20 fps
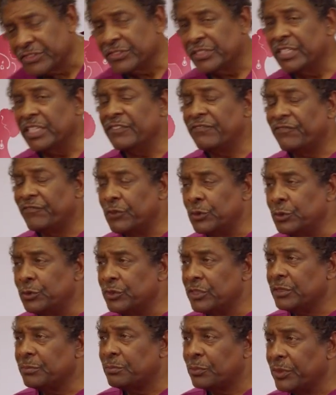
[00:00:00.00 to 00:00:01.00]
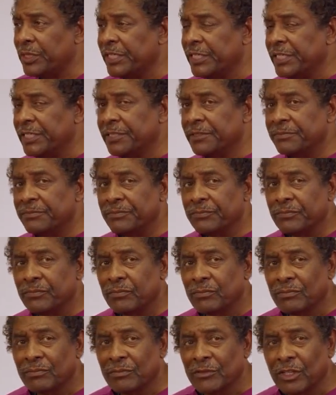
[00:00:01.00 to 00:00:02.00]
see food debris,
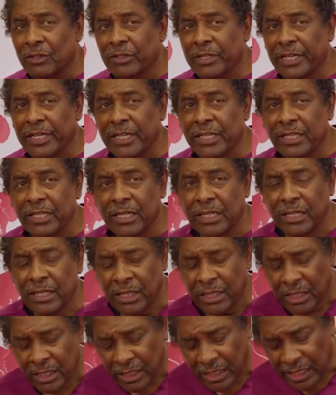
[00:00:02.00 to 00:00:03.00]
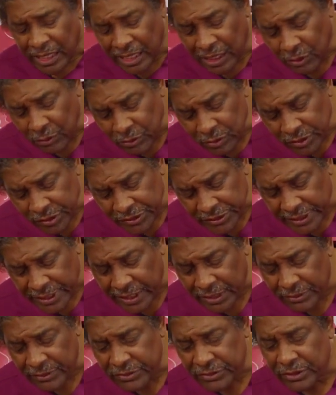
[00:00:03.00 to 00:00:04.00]
okay, I'll look
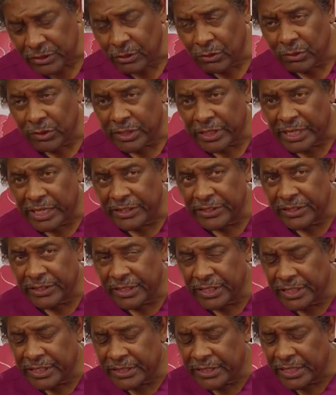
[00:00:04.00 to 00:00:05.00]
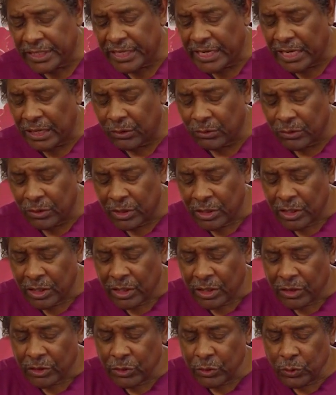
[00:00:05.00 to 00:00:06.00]
down and say, okay, I need to get that out.
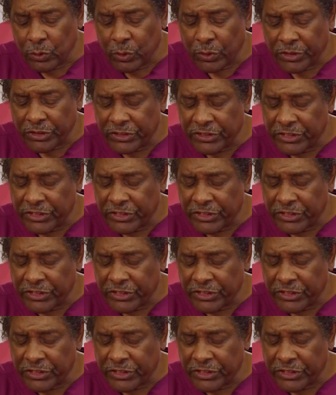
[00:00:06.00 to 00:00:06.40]
You're going to